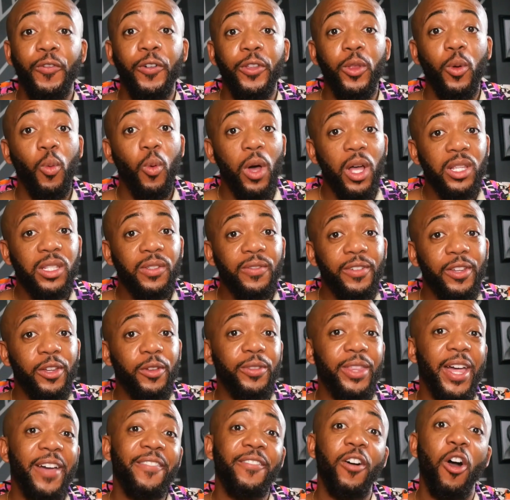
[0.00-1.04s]
for the ones of
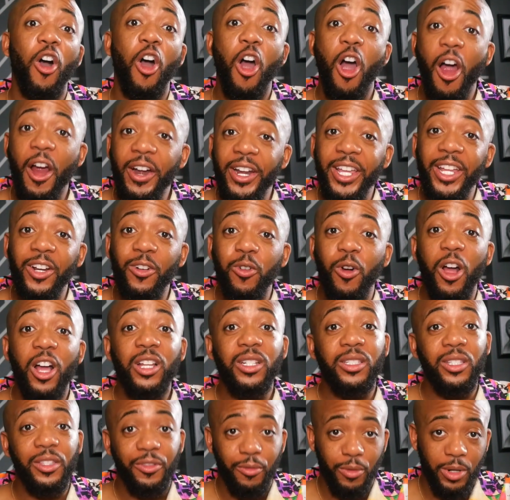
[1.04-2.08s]
you that have already
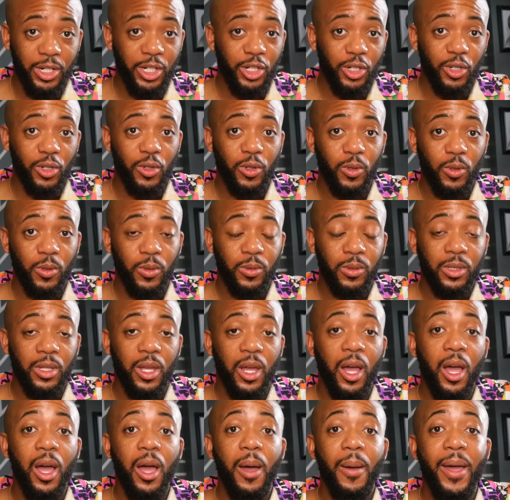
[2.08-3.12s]
crossed the threshold
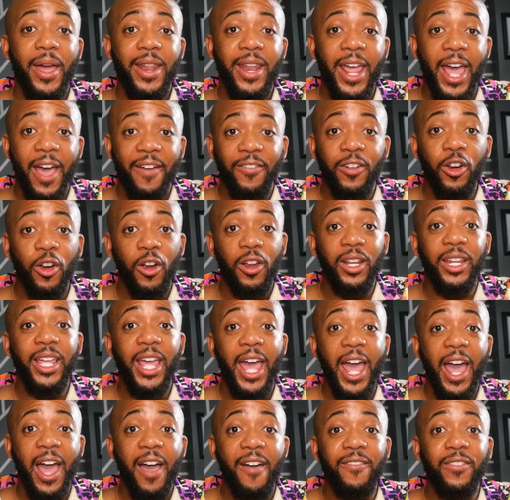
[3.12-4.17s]
and currently
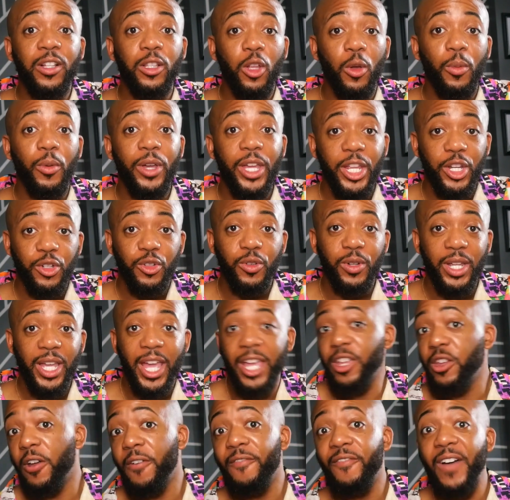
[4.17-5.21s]
have global entry
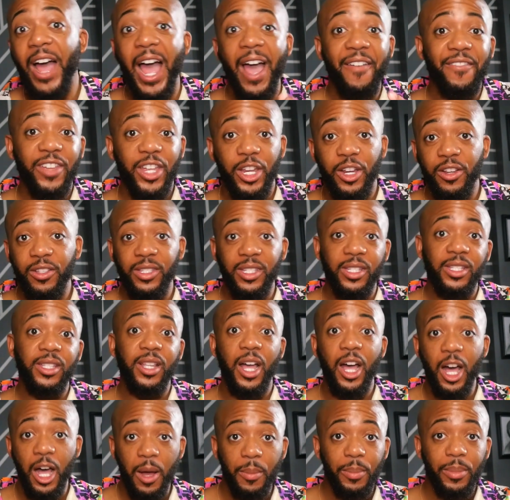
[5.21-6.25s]
and your 5 years is
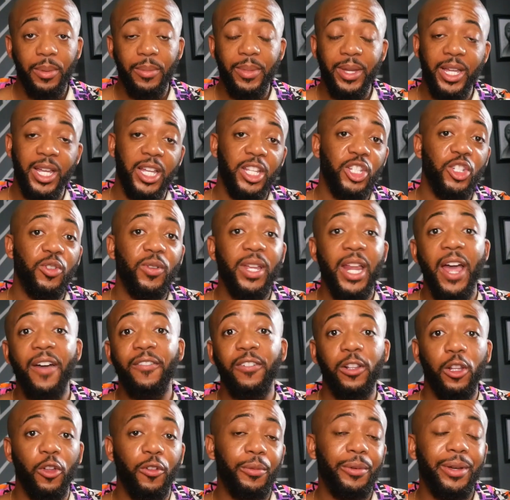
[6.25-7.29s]
up, because you can
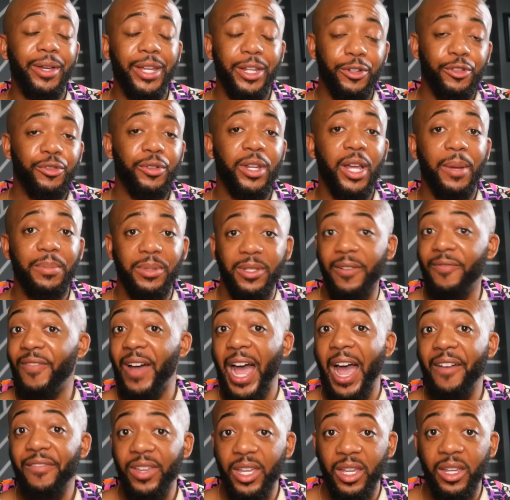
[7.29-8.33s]
have global entry up to
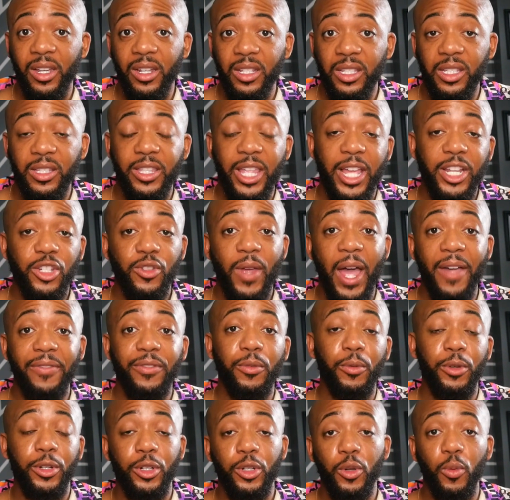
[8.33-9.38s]
5 years that you have
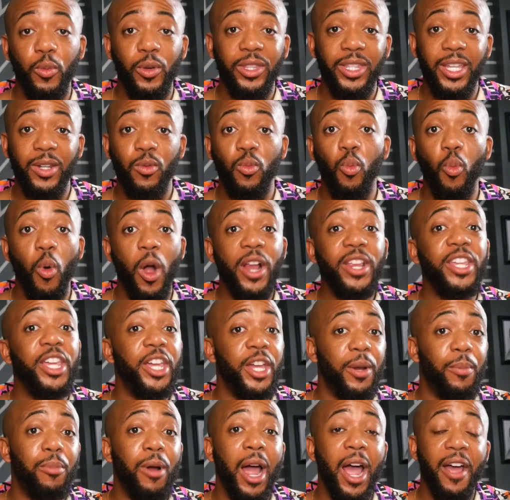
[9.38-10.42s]
to renew within 1
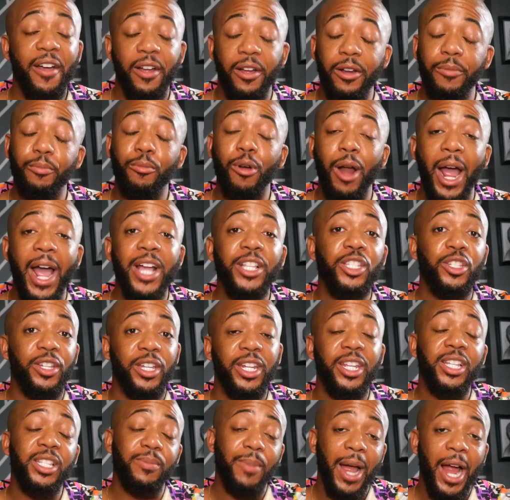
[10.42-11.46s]
year prior to
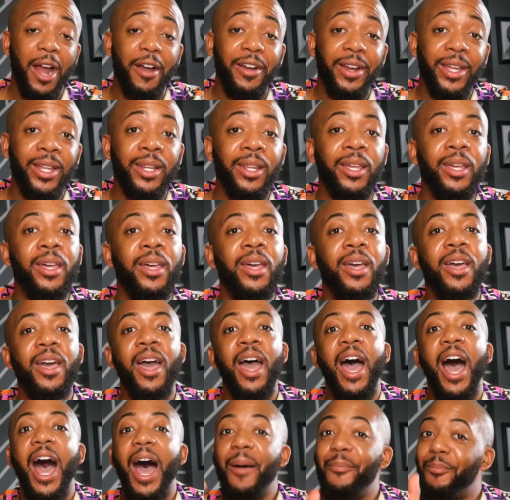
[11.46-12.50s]
it expiring.
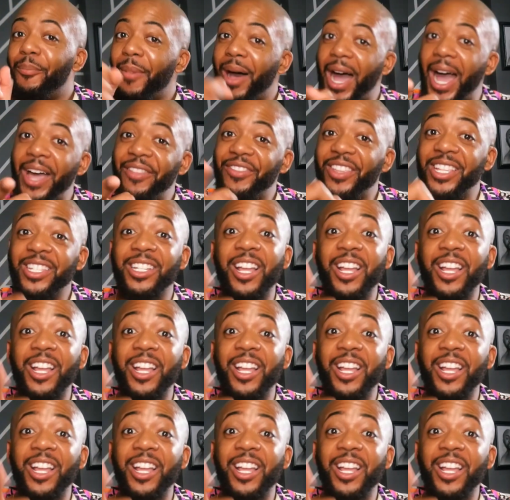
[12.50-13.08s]
This